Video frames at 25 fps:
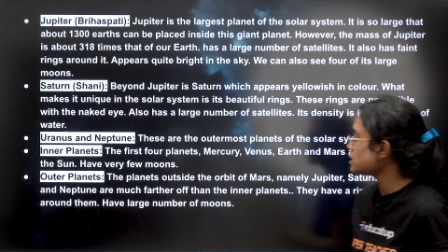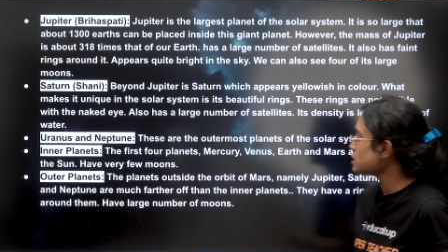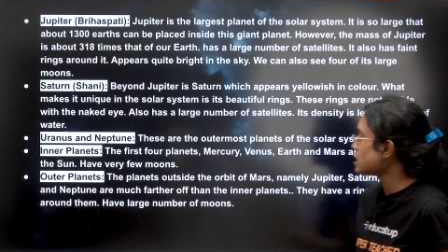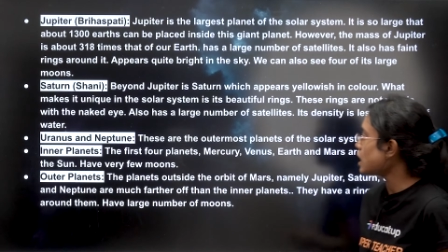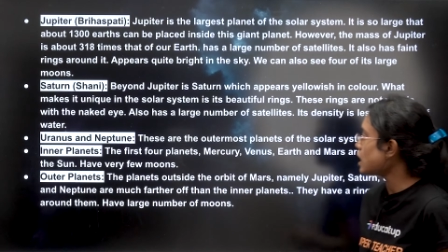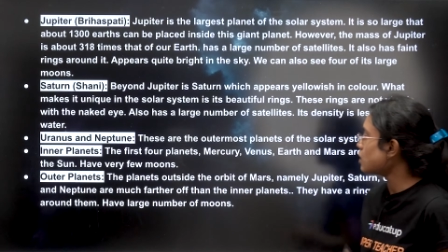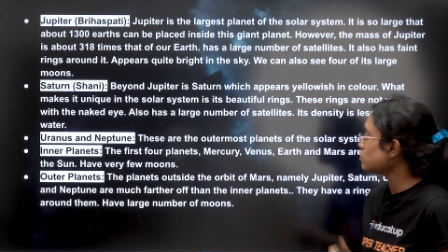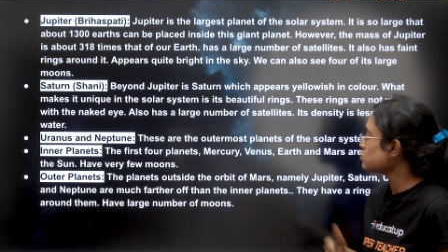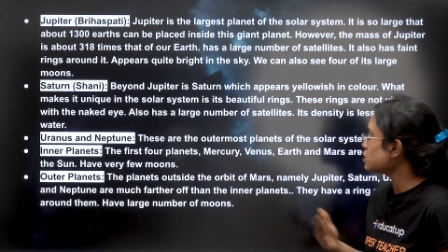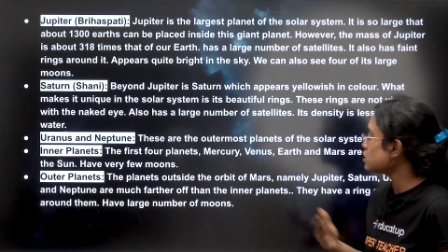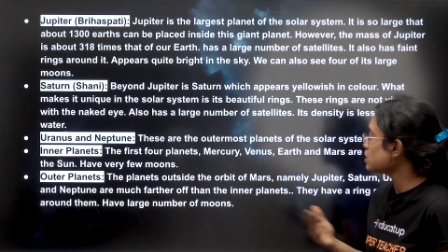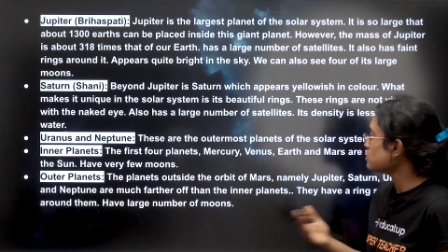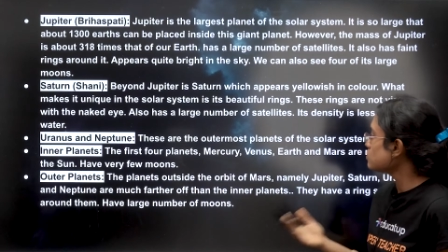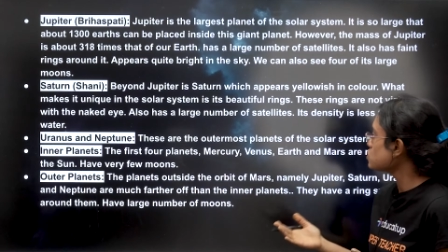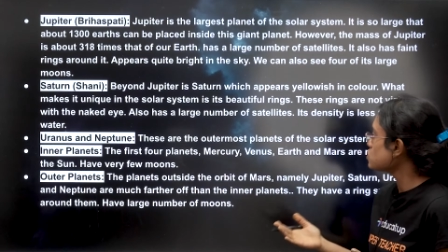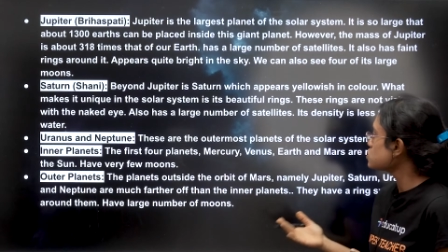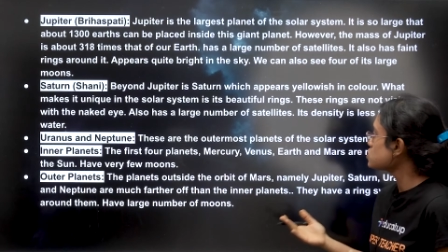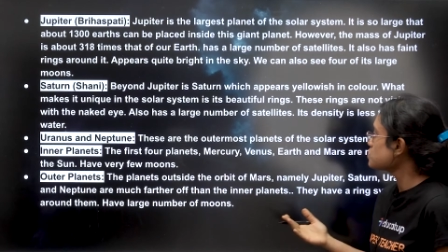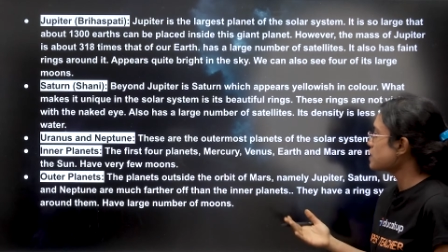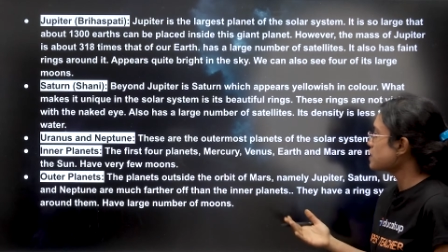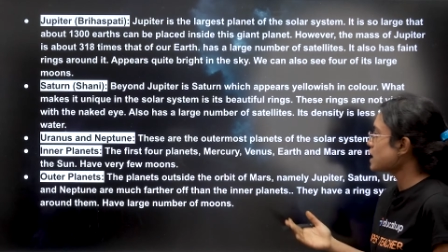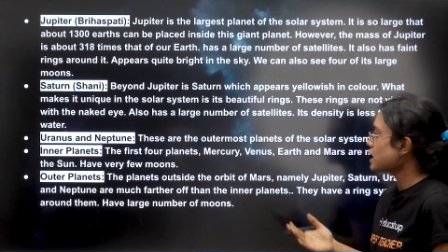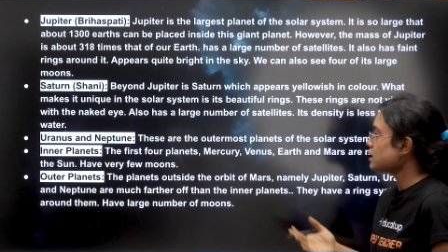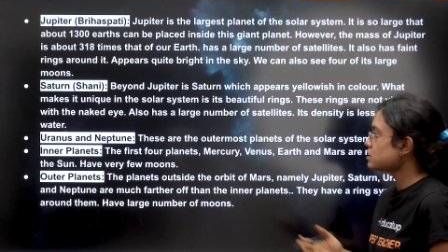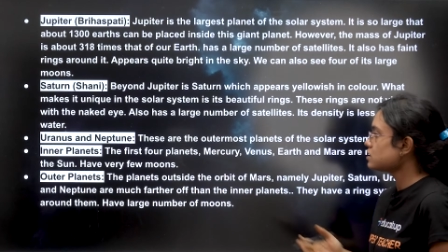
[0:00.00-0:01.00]
the outermost
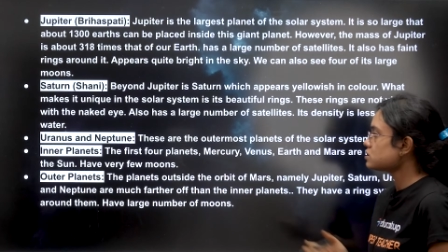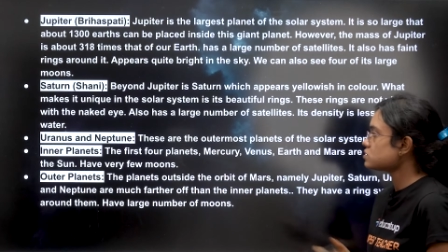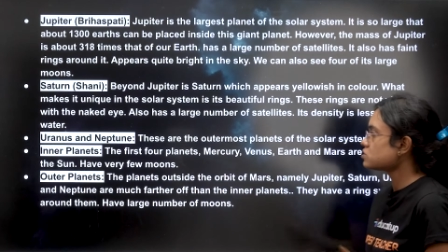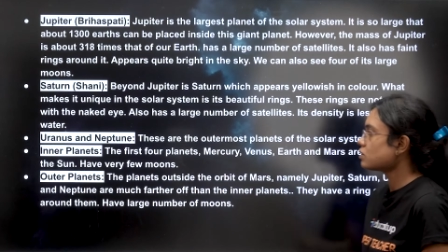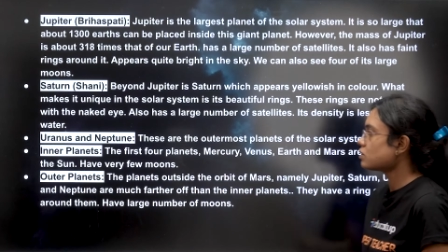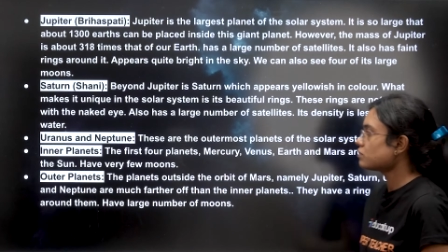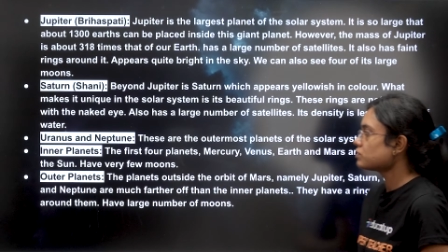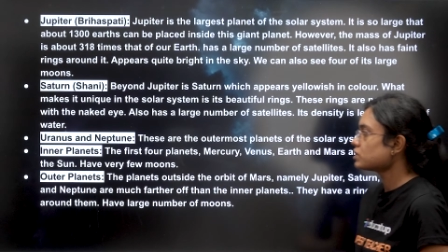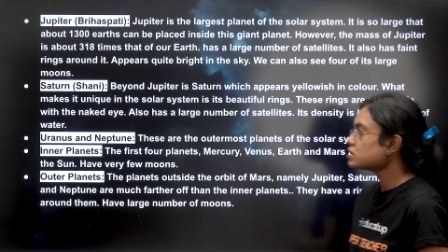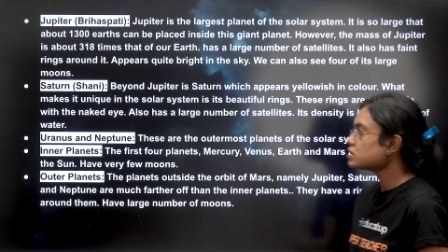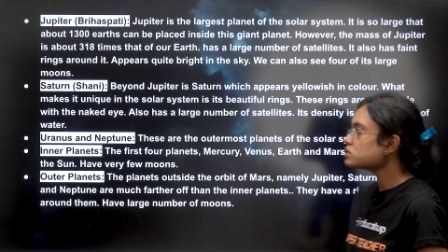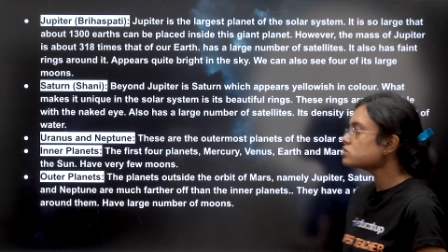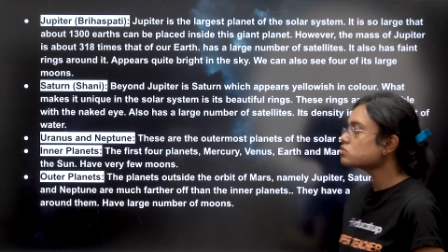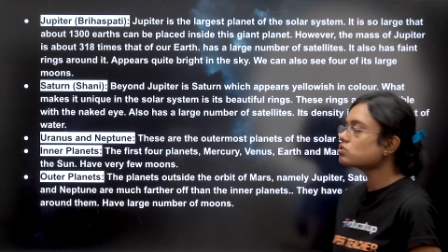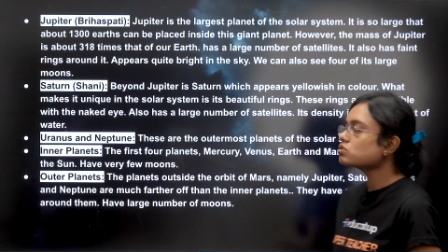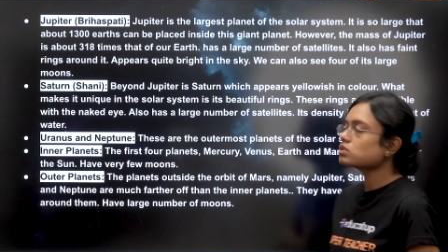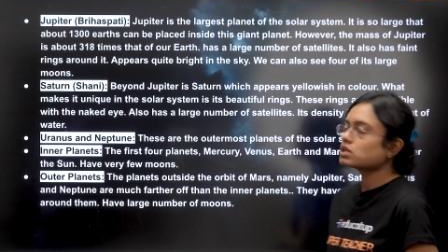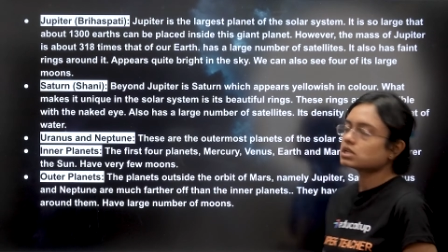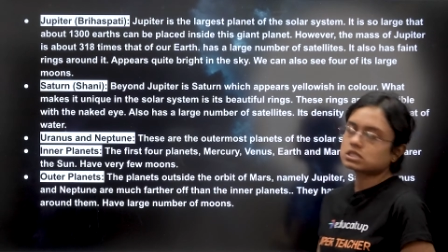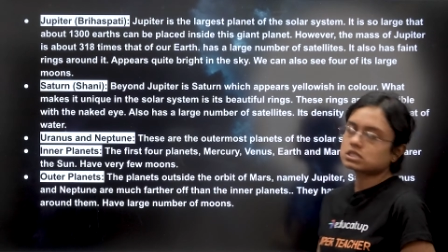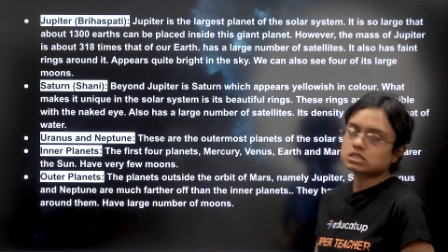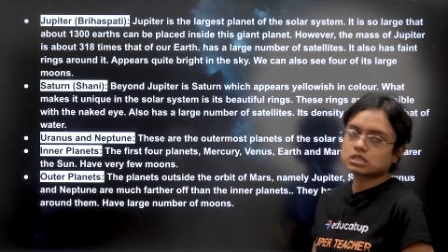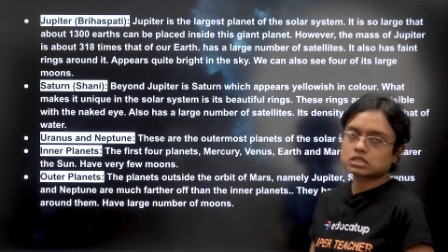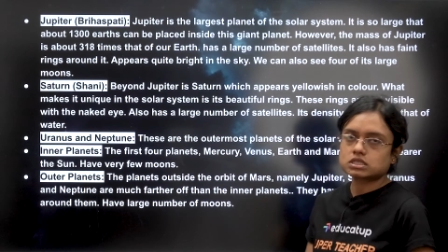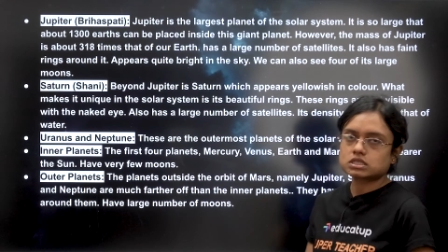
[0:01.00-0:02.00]
planets of the solar
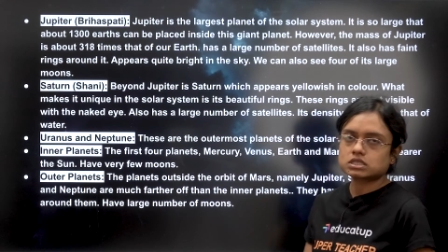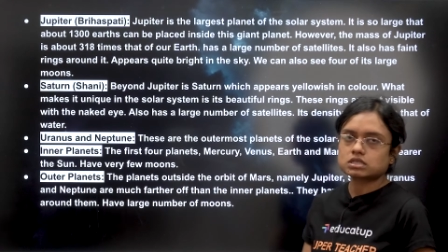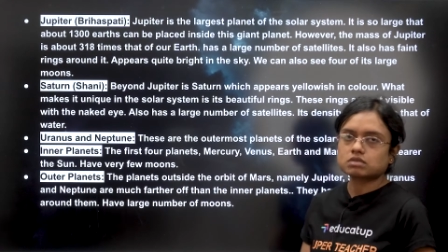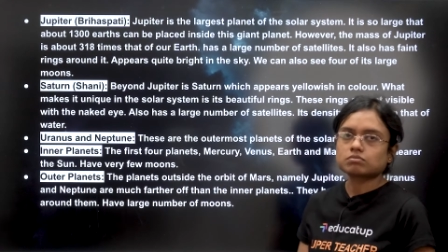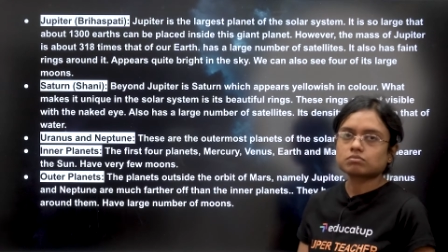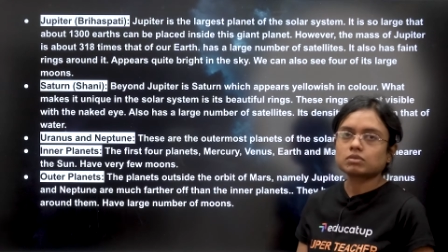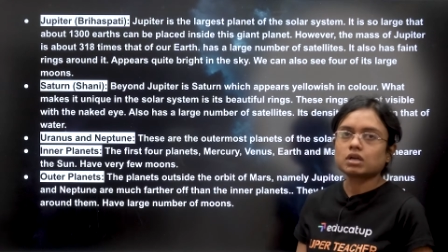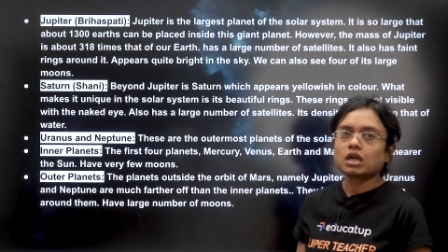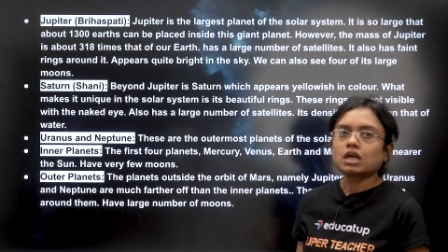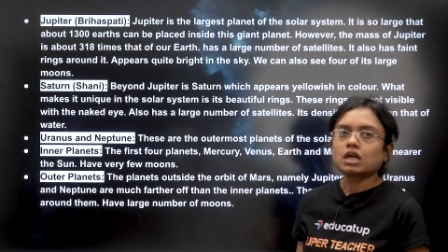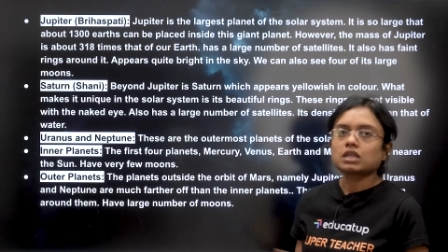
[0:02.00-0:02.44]
system.